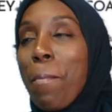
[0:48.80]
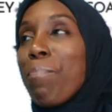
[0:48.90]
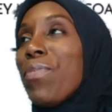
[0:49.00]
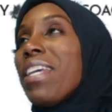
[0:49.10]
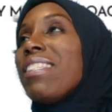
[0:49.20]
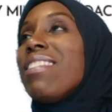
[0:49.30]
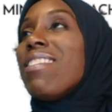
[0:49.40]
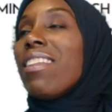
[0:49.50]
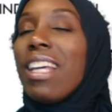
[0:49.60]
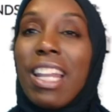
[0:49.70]
it's
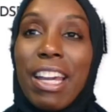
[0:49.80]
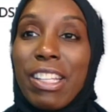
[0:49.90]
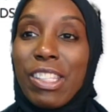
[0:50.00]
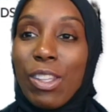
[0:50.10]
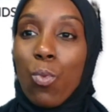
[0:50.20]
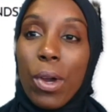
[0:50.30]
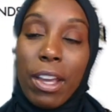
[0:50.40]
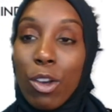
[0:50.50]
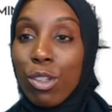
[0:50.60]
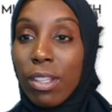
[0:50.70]
nothing like someone
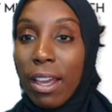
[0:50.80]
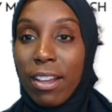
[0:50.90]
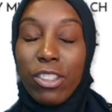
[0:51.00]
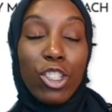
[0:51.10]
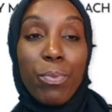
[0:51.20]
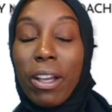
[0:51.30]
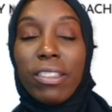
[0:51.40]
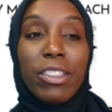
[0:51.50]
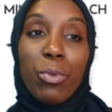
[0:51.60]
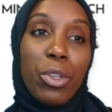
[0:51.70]
else asks,
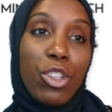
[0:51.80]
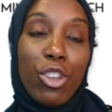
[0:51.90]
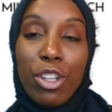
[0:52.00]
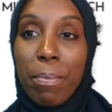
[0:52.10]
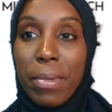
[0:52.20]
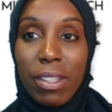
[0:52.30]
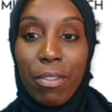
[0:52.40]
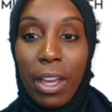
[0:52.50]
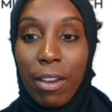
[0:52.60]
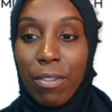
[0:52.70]
especially when you're in the midst of
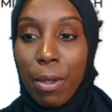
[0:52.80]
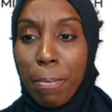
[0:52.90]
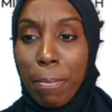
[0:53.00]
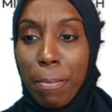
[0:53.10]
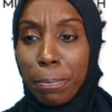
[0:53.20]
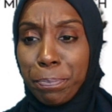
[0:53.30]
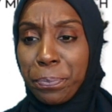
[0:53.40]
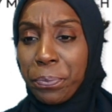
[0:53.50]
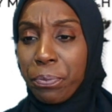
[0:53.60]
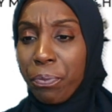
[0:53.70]
having
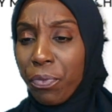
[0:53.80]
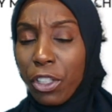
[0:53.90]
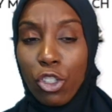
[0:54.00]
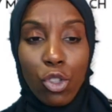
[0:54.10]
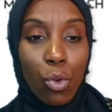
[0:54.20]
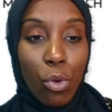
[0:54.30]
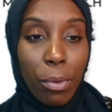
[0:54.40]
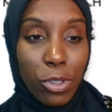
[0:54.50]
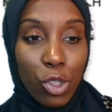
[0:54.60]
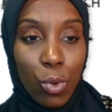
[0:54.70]
storms
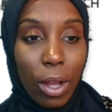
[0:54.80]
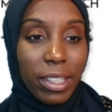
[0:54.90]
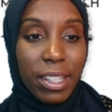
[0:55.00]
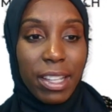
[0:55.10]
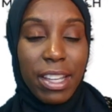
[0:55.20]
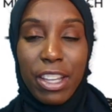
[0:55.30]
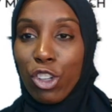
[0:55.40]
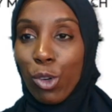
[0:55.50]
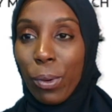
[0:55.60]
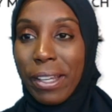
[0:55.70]
throughout the day,
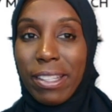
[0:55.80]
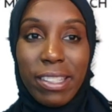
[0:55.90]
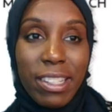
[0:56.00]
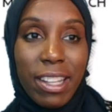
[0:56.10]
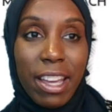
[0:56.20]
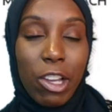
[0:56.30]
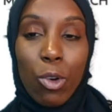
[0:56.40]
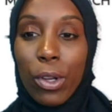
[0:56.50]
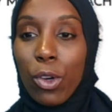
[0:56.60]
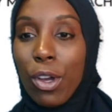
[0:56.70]
crazy day going
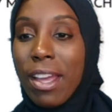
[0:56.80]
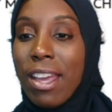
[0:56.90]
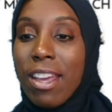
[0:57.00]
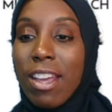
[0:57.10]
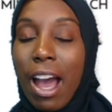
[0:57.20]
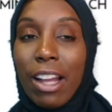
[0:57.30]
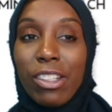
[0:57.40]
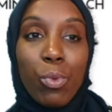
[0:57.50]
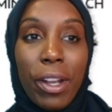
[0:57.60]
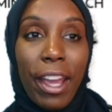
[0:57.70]
on. I just want
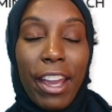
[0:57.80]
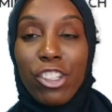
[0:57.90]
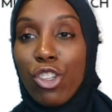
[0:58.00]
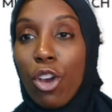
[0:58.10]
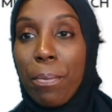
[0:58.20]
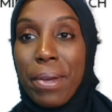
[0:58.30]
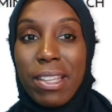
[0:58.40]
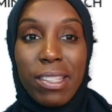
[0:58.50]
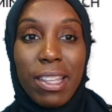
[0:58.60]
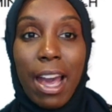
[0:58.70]
to ask y'all, bestie,
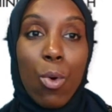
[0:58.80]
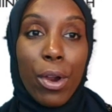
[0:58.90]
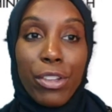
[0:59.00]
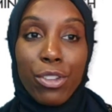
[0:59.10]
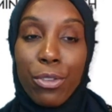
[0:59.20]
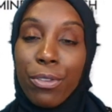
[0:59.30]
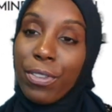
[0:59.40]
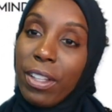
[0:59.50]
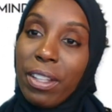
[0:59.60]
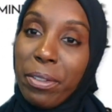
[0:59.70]
how are you
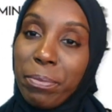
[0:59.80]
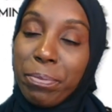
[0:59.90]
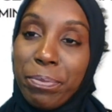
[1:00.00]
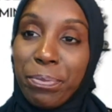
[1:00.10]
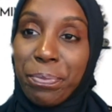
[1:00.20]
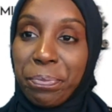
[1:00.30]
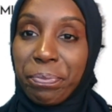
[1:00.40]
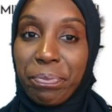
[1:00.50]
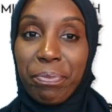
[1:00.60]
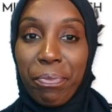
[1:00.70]
feeling?
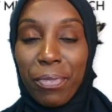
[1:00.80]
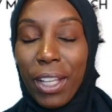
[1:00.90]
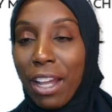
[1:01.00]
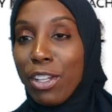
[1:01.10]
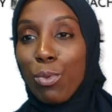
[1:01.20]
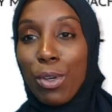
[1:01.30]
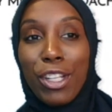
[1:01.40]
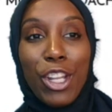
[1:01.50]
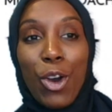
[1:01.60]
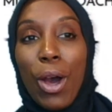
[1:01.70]
I just want to know,
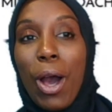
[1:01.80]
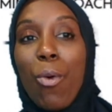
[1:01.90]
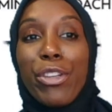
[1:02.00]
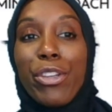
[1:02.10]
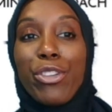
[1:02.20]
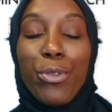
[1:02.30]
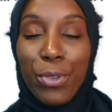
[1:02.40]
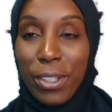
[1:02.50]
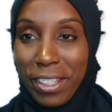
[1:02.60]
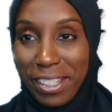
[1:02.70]
how are you
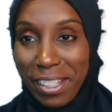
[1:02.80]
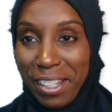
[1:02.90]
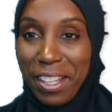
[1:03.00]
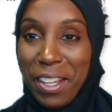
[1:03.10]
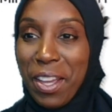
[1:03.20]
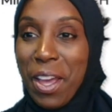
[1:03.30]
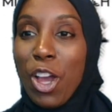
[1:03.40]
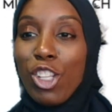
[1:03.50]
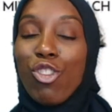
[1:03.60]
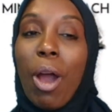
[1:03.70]
feeling today?
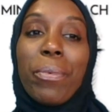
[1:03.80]
Drop in the